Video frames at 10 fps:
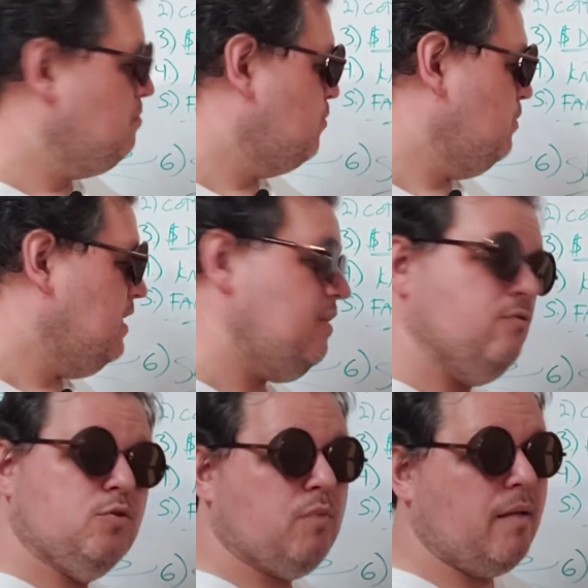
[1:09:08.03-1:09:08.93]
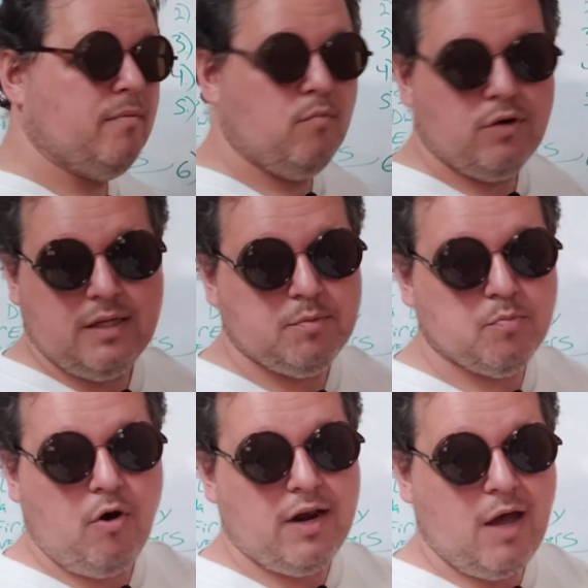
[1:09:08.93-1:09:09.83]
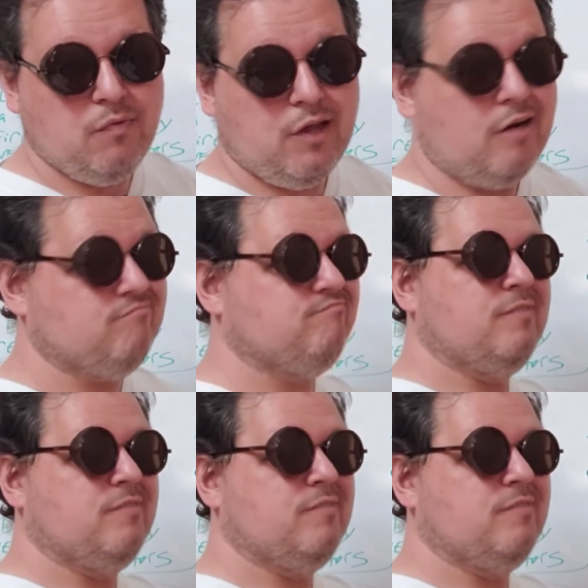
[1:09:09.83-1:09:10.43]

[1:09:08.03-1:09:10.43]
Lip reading: But really, there's probably more deep spawn out there,